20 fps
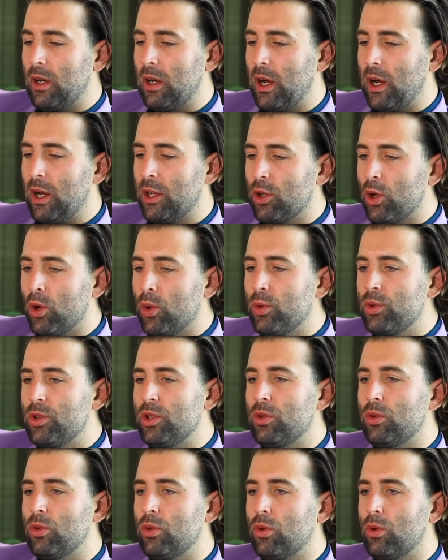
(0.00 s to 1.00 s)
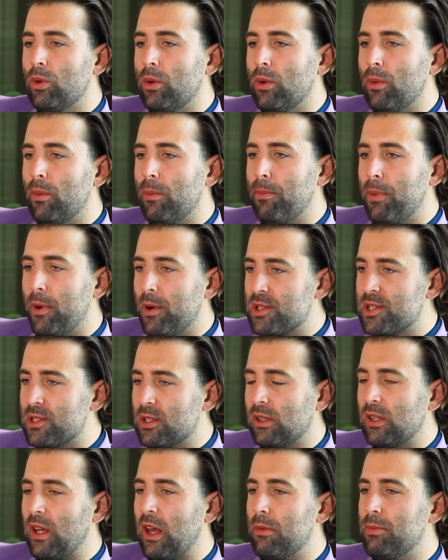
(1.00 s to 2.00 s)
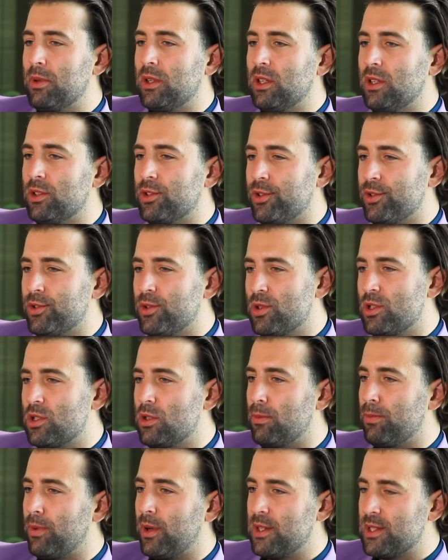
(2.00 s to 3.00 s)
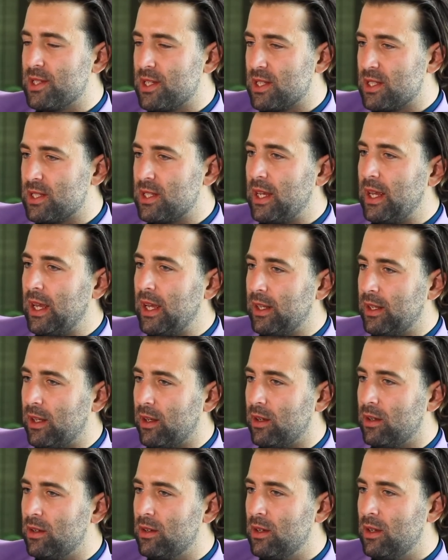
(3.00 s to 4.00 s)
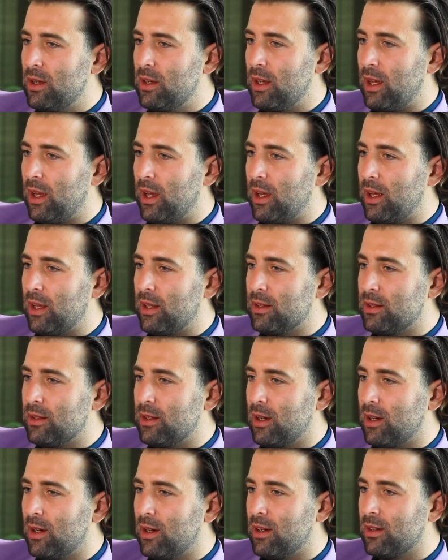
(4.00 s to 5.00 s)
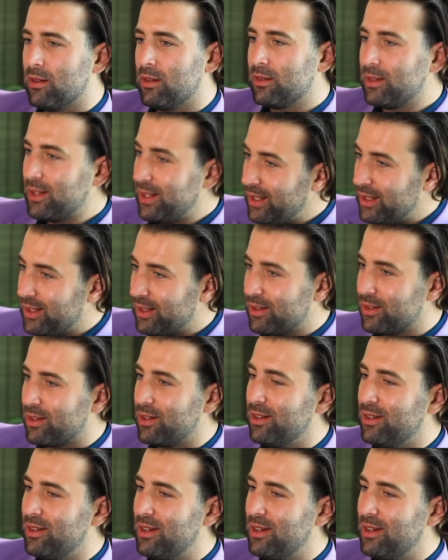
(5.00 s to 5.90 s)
I know you personally have been introduced to Princess Diana and uh, King.